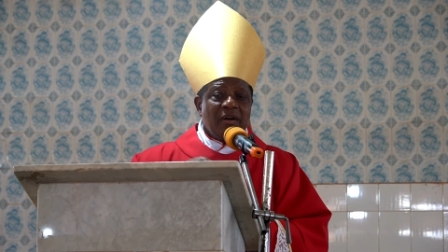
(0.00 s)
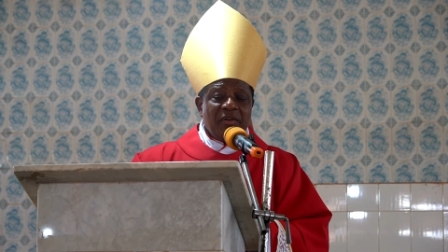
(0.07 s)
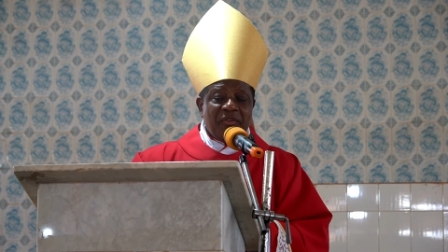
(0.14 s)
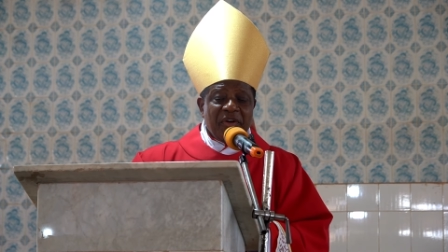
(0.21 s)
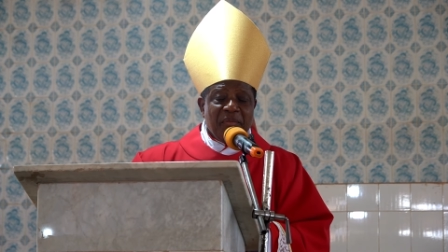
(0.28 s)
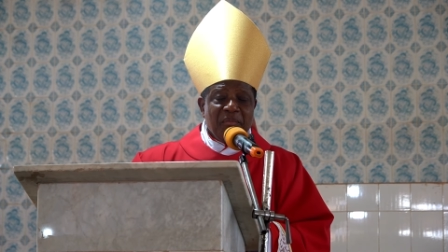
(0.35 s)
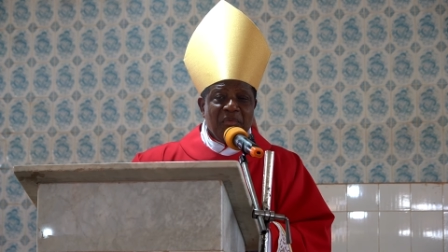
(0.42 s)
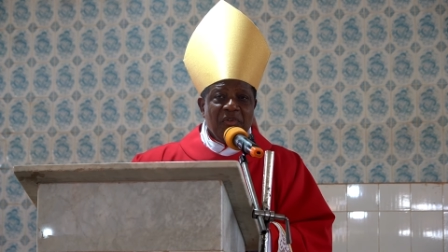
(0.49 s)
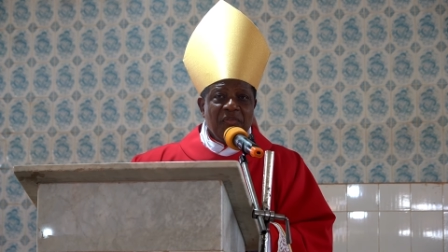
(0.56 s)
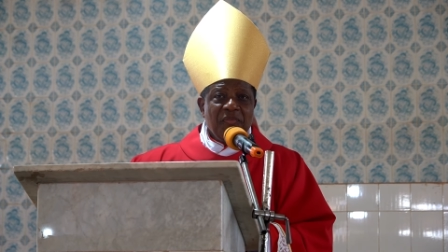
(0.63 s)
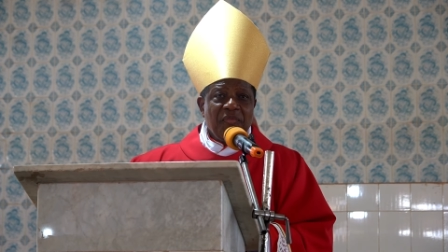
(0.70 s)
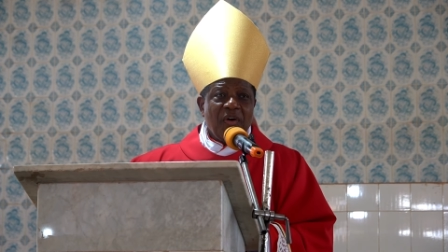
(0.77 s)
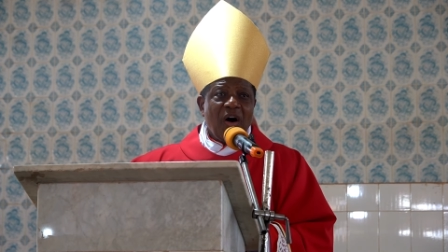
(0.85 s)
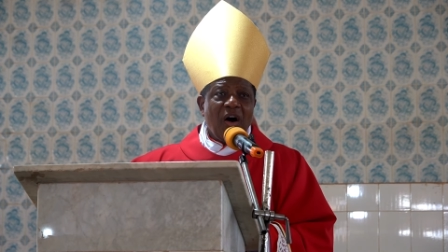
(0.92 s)

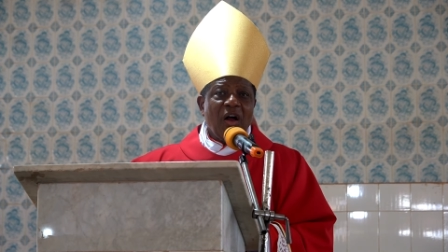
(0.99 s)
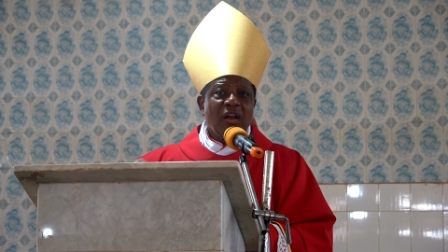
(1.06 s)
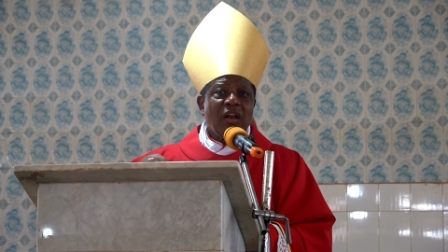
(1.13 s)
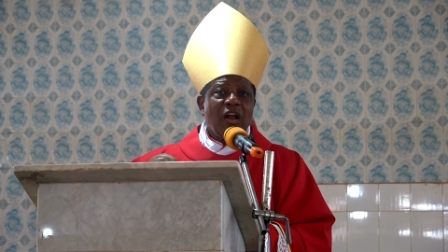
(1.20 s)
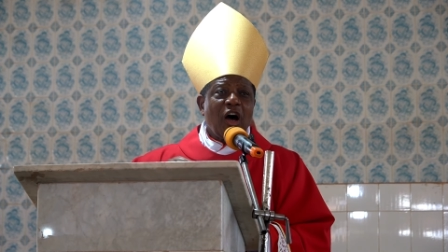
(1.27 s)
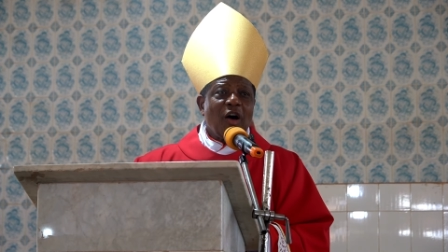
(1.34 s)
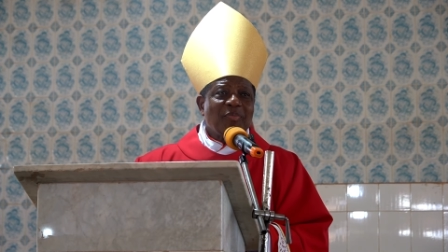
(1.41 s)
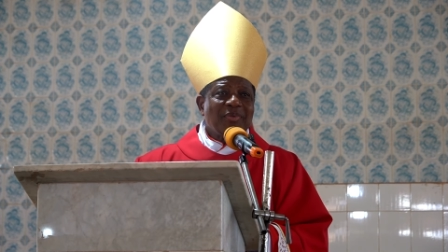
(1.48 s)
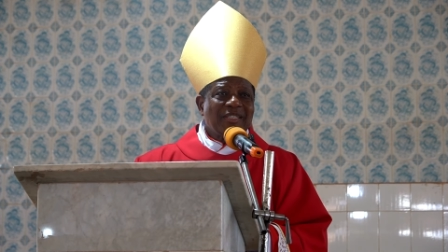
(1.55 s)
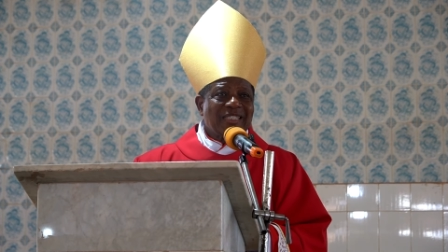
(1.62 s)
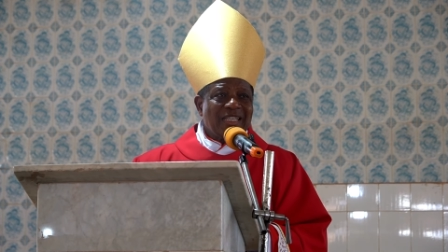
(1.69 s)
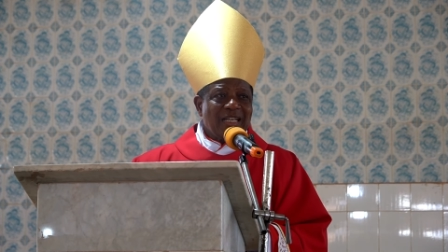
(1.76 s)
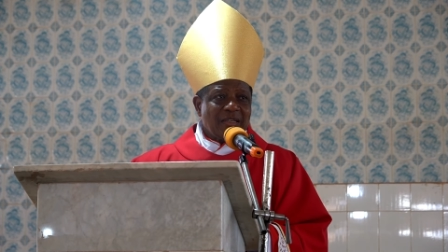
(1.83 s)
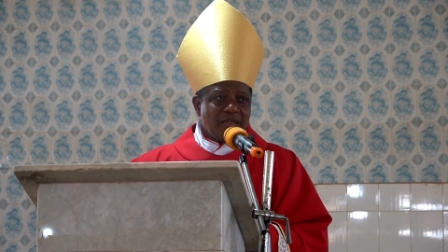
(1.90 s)
remove all
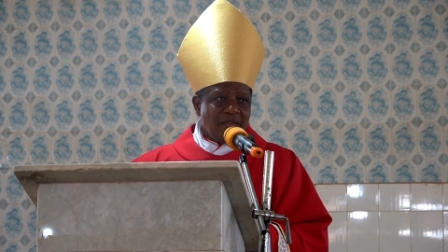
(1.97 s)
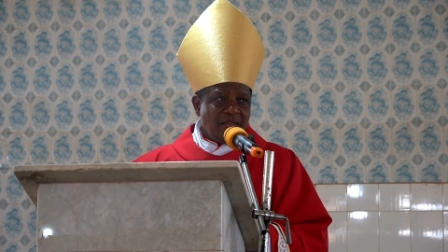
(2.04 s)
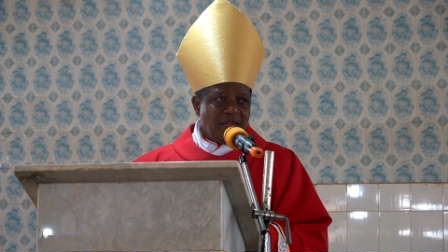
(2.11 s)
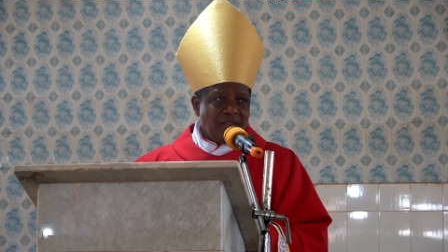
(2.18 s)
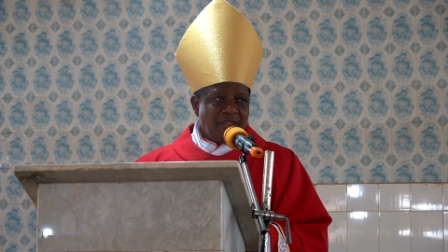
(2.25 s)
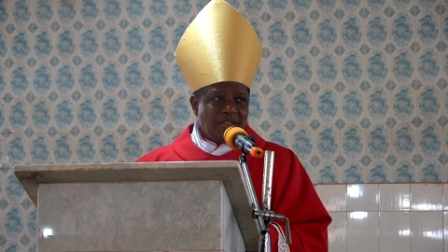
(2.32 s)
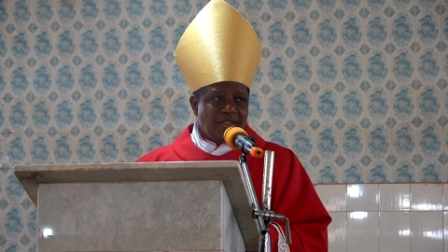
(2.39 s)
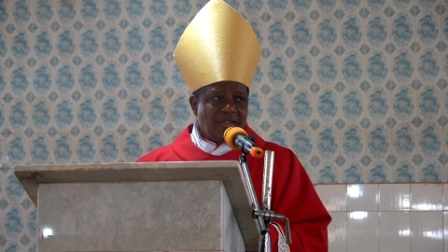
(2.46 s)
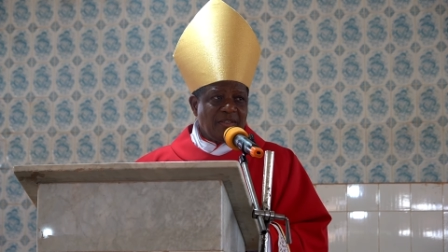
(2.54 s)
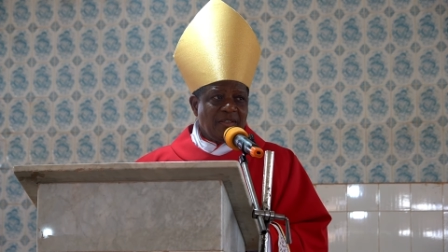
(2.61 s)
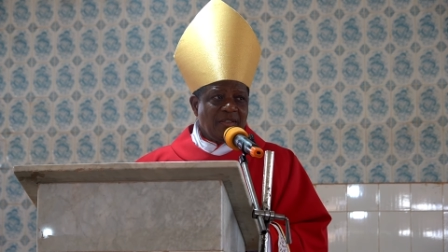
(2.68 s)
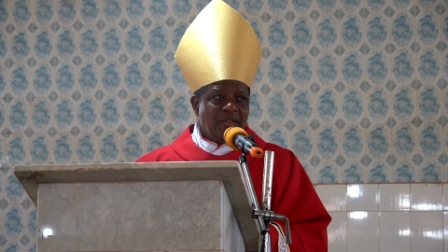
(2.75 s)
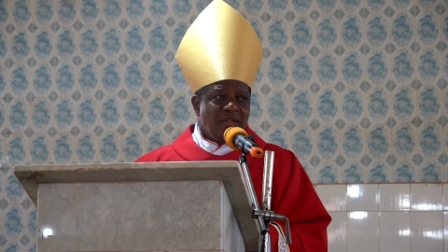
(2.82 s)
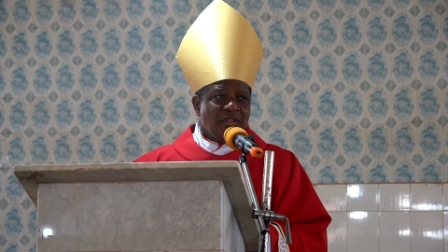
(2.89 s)

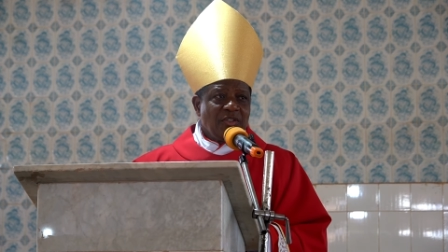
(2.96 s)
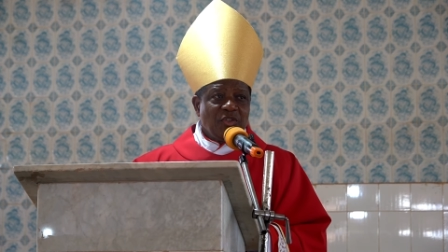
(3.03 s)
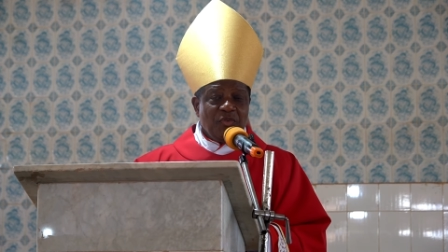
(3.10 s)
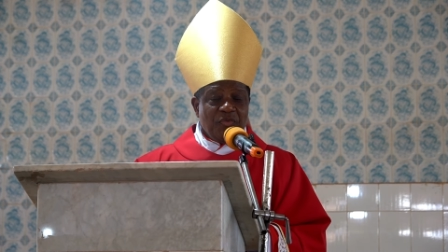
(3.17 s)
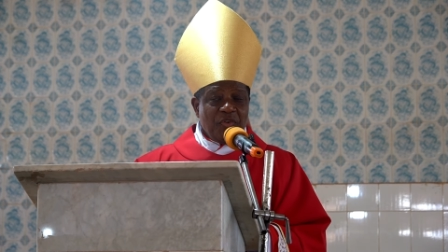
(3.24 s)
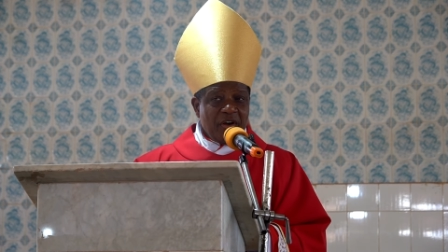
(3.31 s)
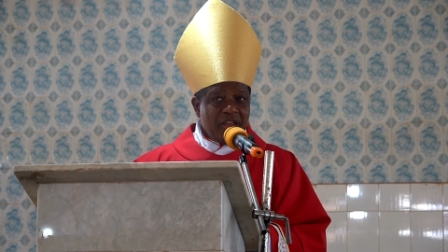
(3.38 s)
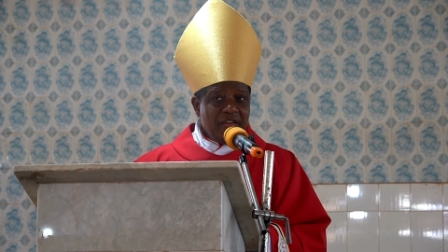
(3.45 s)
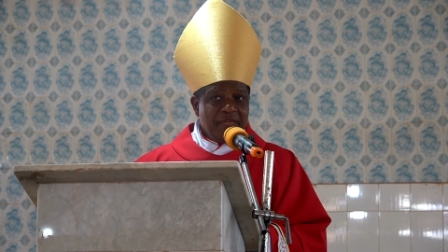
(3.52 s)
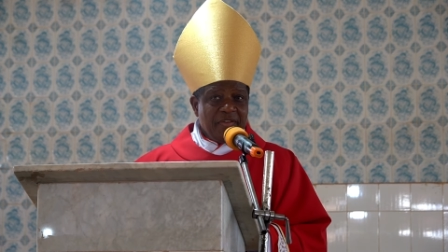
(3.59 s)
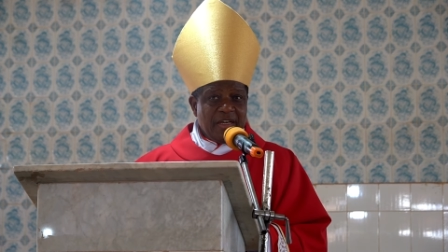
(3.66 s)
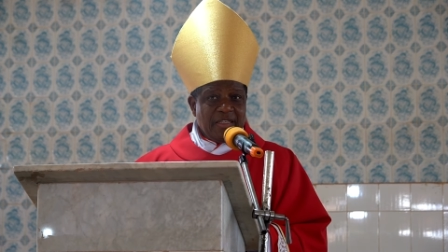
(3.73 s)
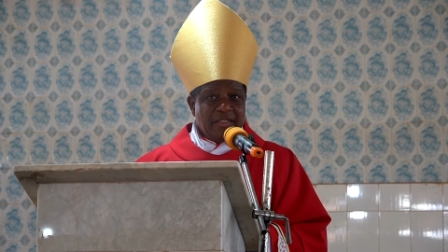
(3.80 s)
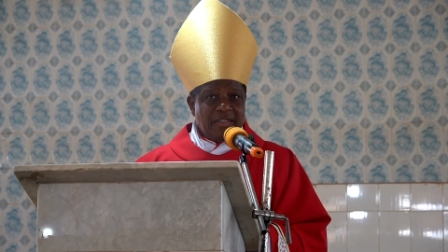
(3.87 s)
obstacles to
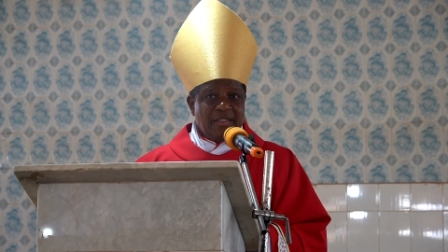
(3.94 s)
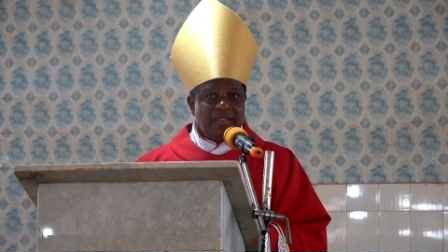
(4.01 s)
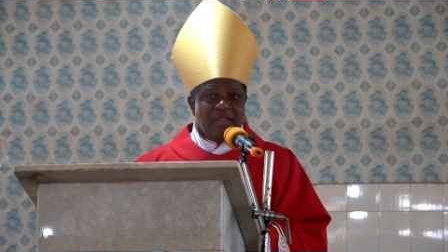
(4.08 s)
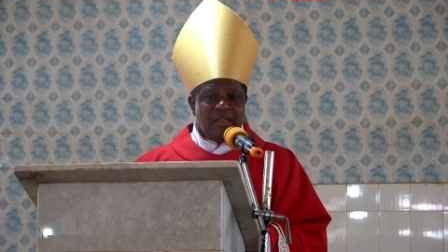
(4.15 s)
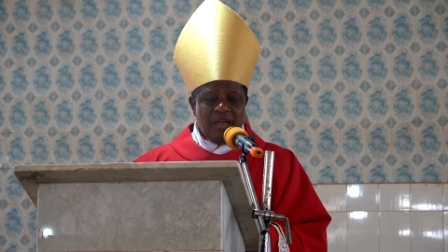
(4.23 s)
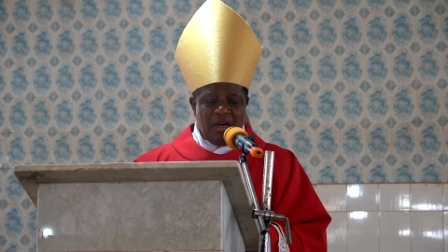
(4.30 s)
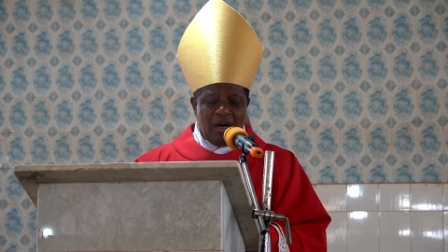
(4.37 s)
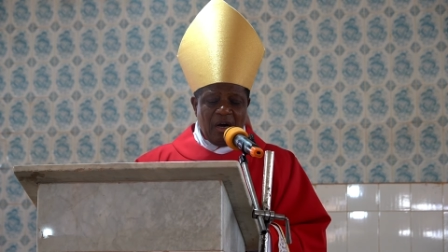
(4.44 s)
forgiveness,